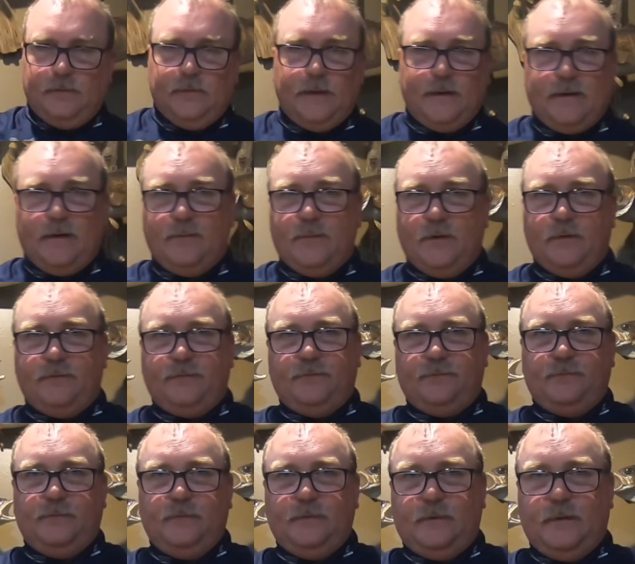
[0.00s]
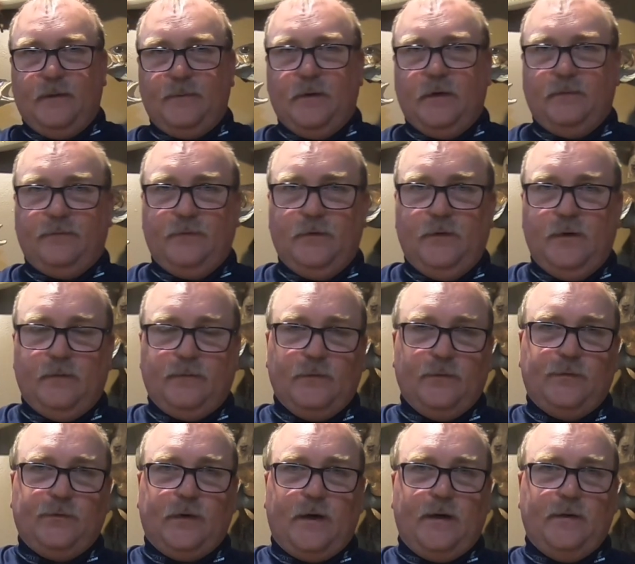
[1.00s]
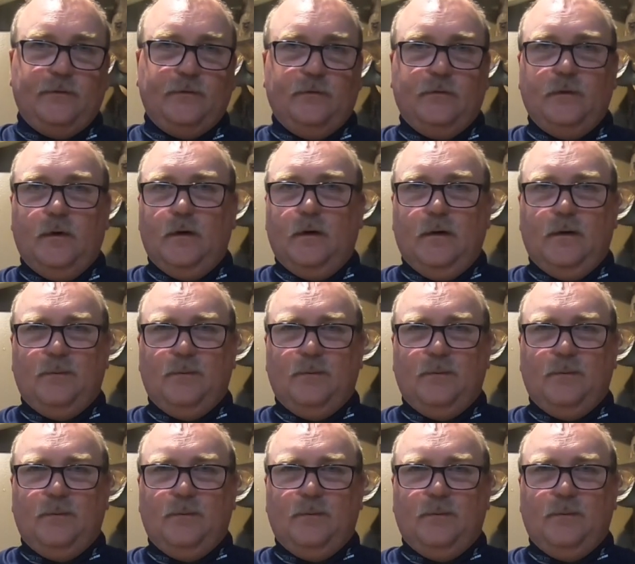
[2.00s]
They come in a few different sizes.